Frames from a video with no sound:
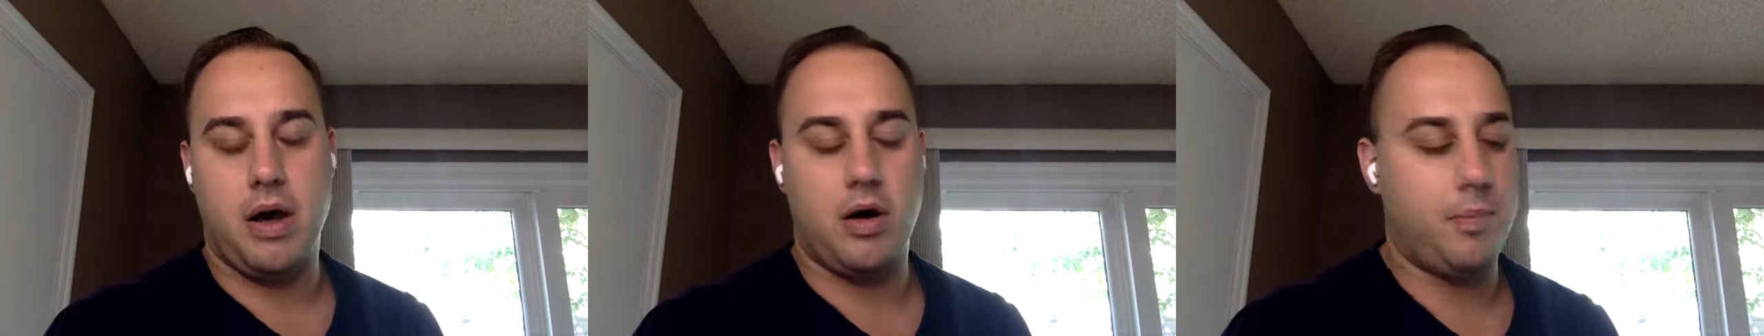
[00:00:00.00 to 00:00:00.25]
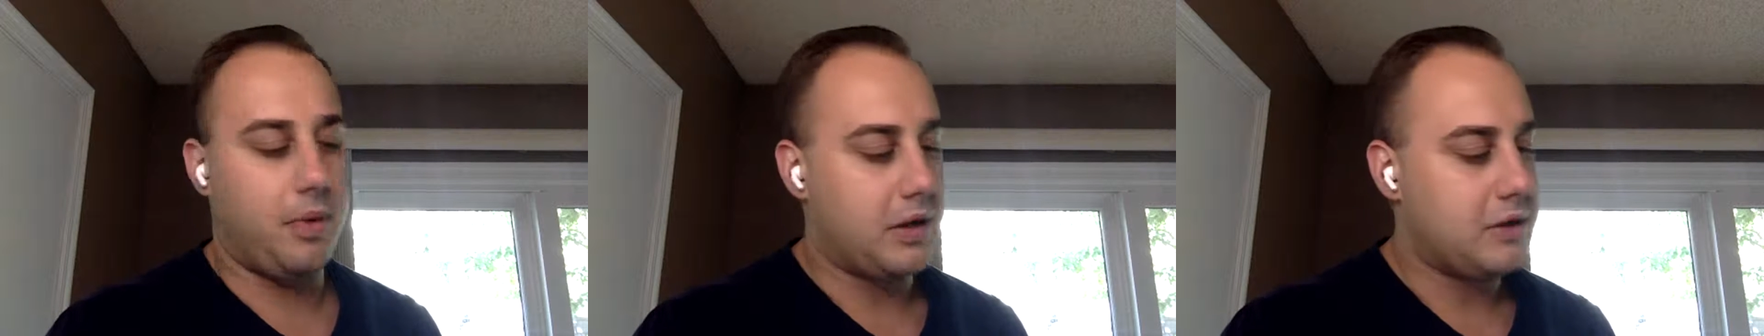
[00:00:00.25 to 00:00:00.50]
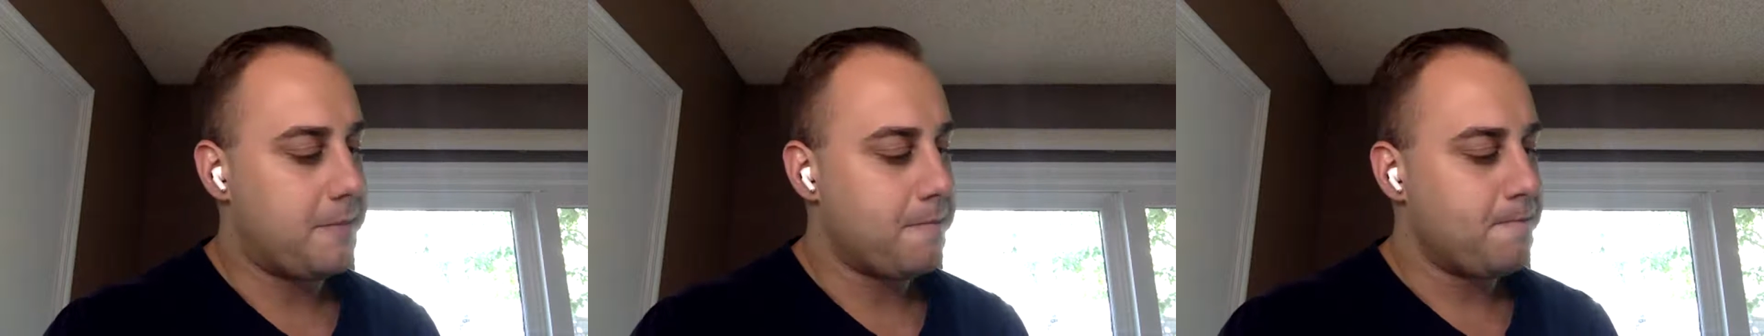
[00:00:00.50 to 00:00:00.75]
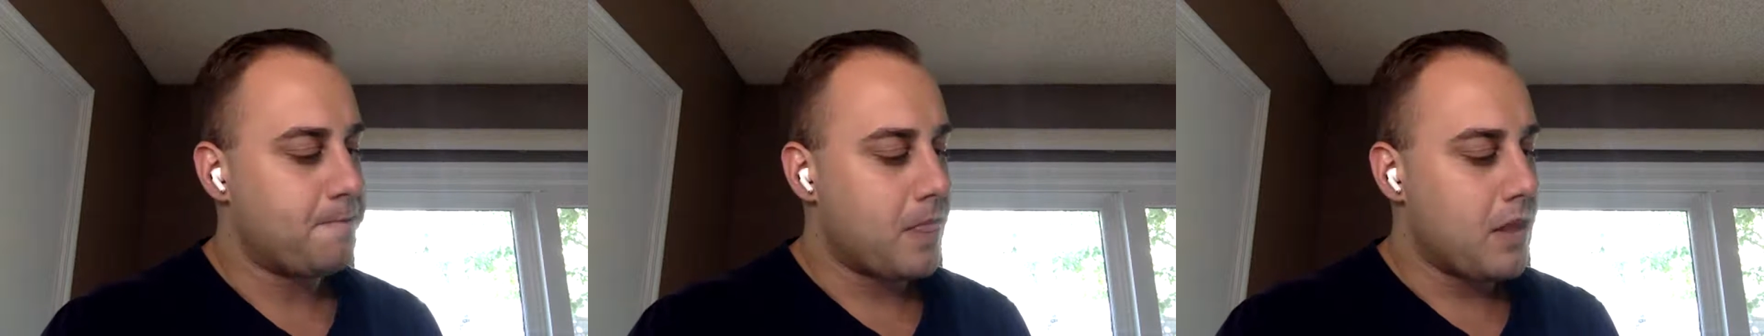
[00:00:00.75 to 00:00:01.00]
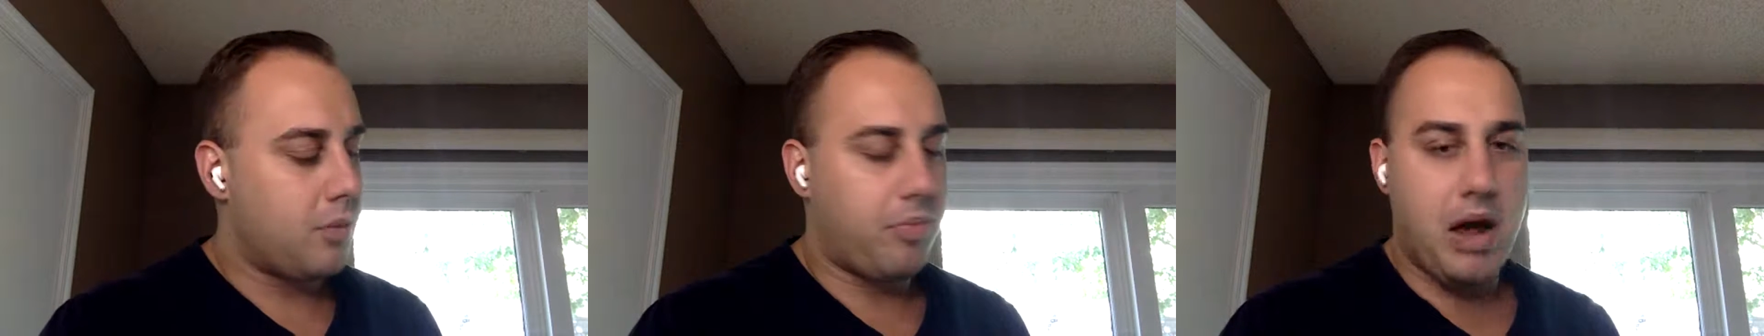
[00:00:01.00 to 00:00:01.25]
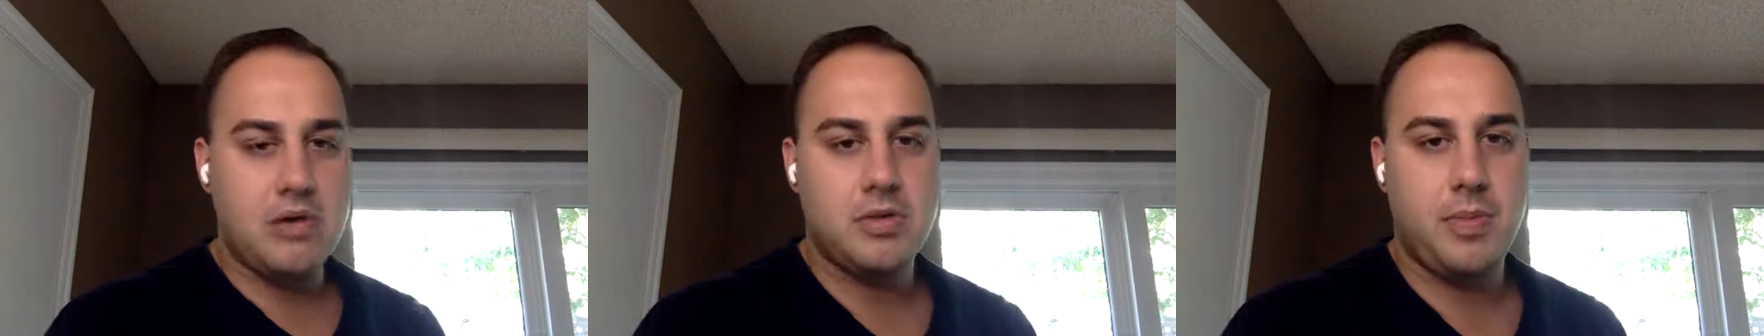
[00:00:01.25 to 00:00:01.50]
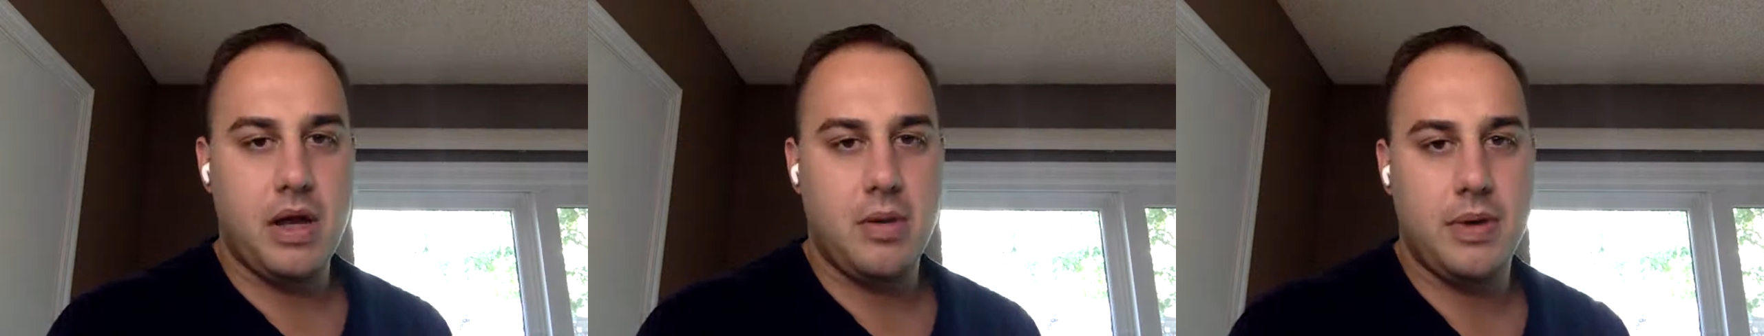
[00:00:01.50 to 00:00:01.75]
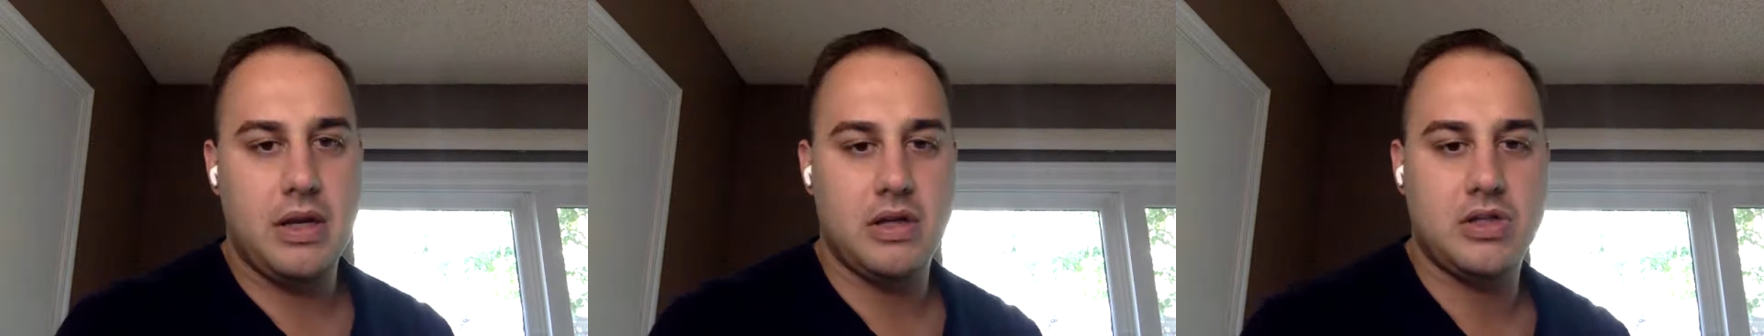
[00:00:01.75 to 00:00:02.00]
But the browse
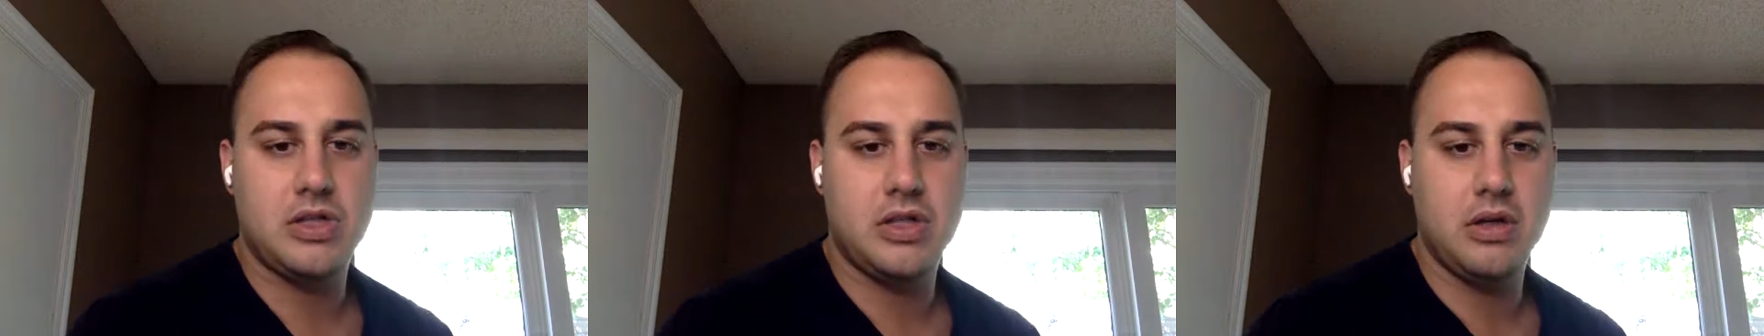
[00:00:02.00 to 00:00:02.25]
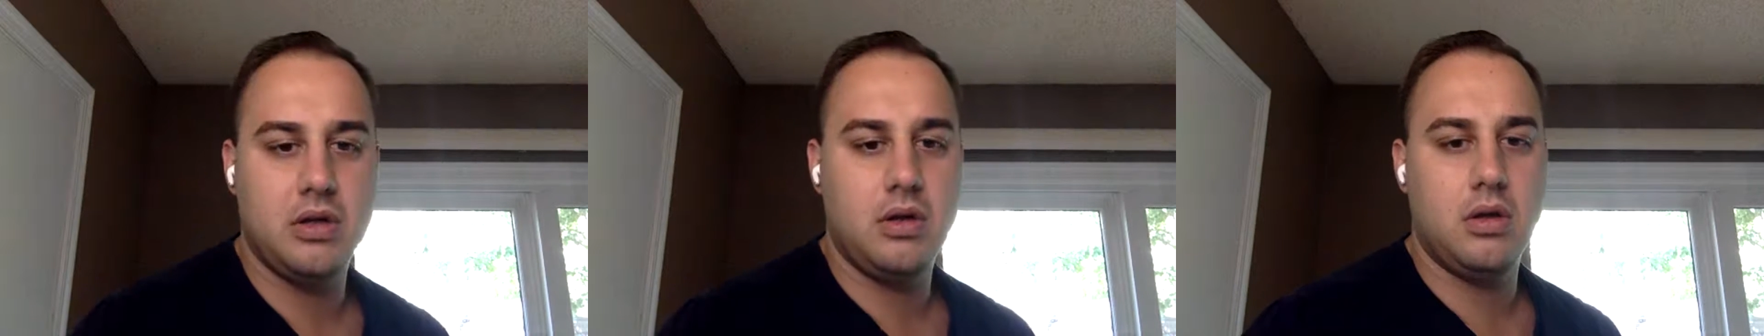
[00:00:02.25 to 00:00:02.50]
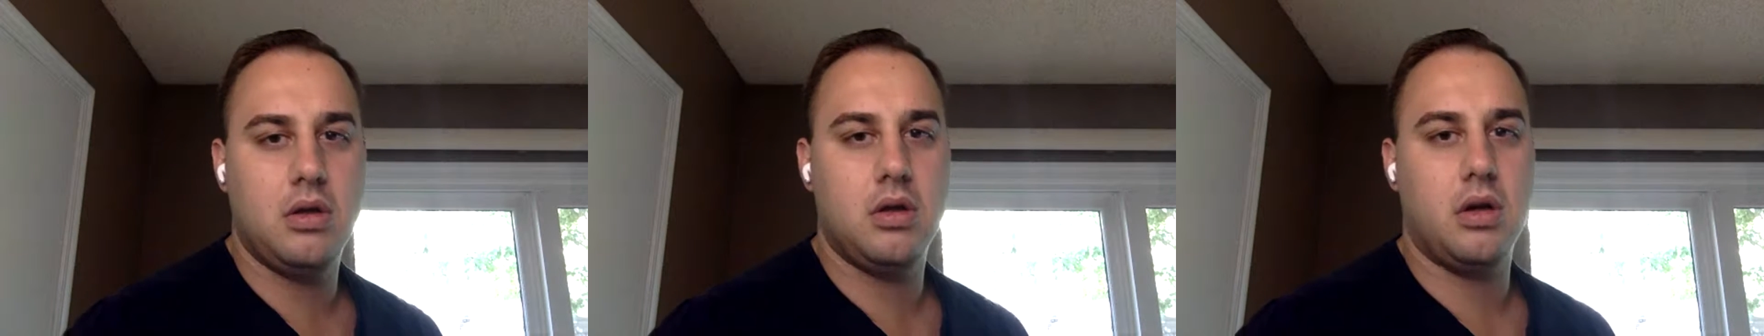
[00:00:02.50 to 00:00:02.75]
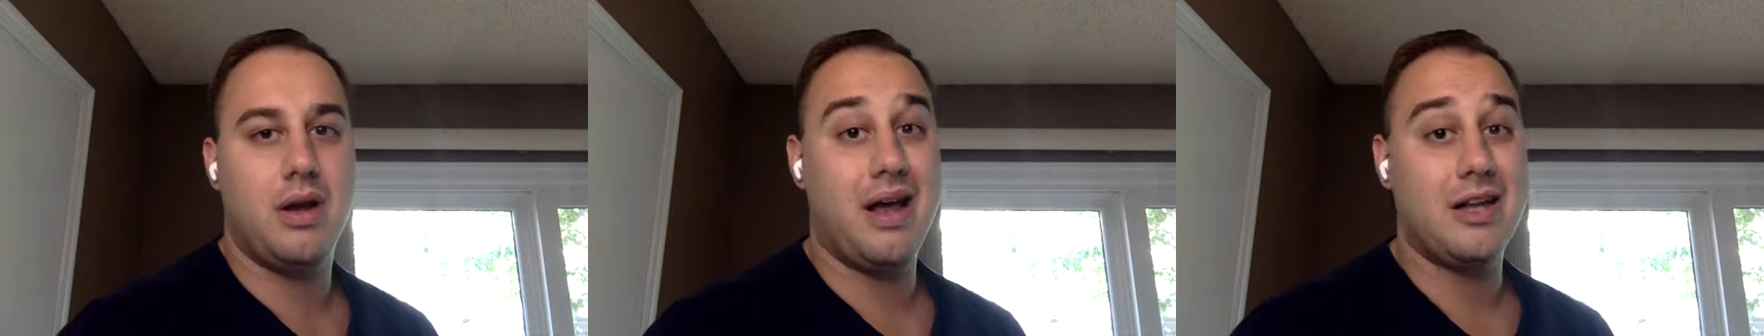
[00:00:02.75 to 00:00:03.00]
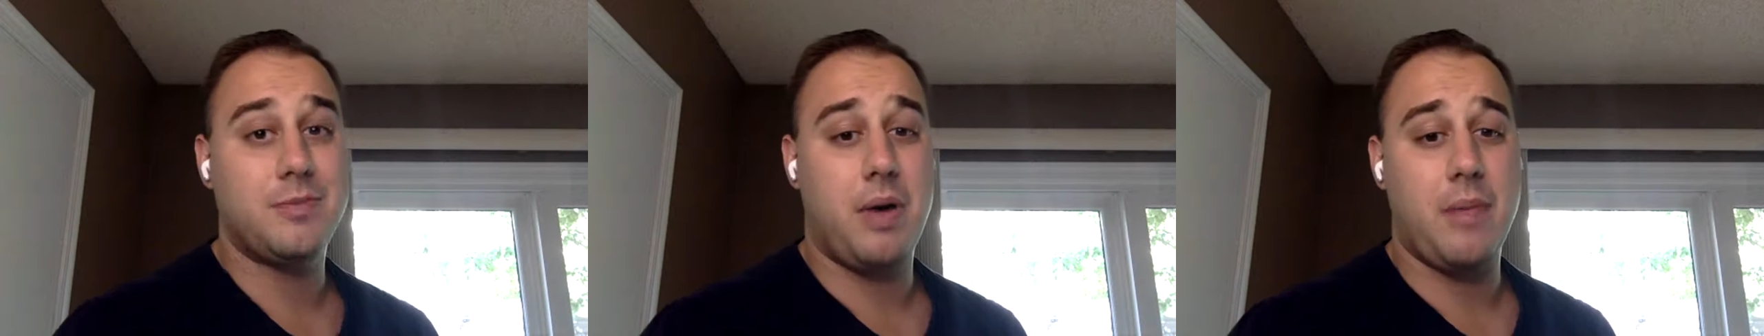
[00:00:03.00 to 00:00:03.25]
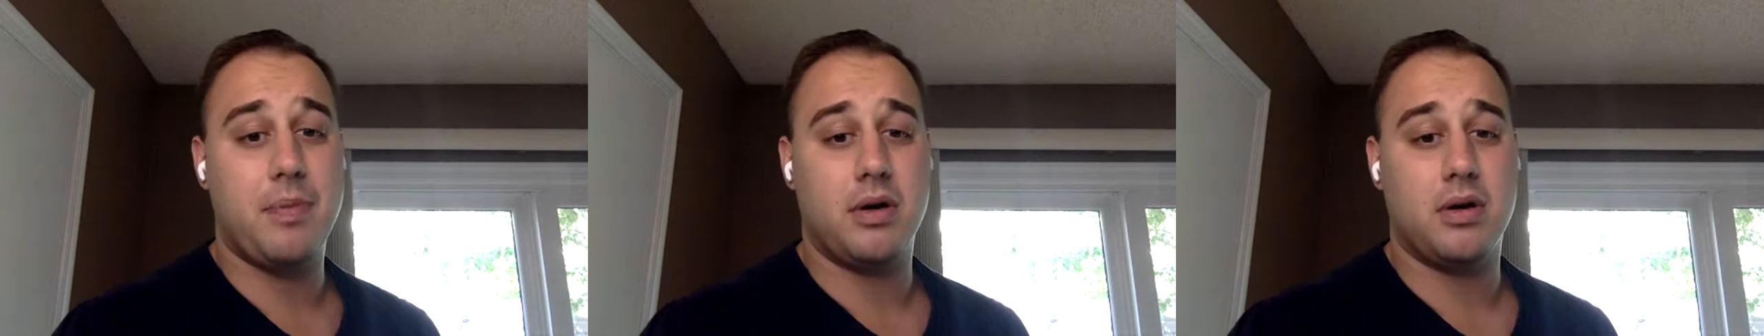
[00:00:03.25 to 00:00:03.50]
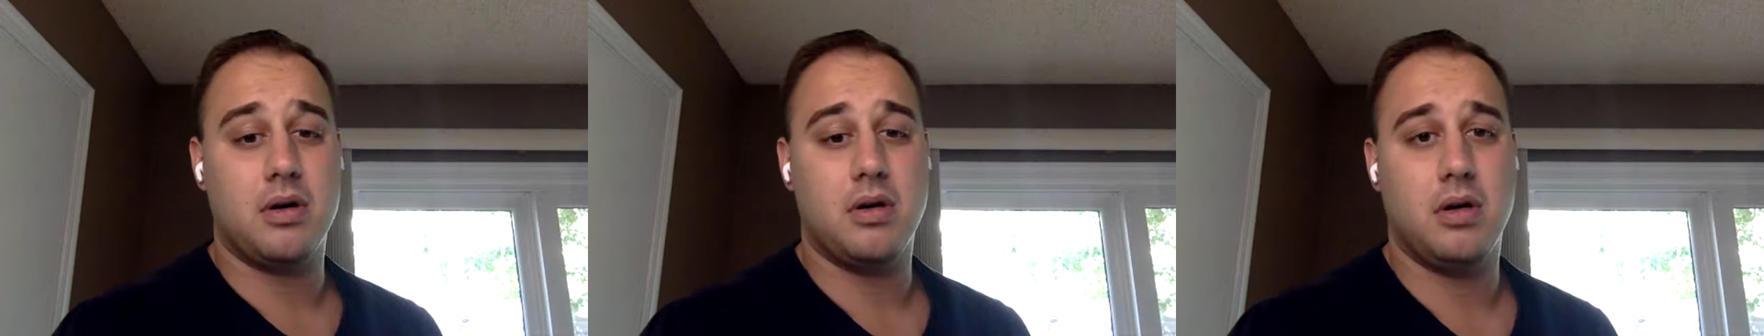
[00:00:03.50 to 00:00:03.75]
abandonment is still not as popular,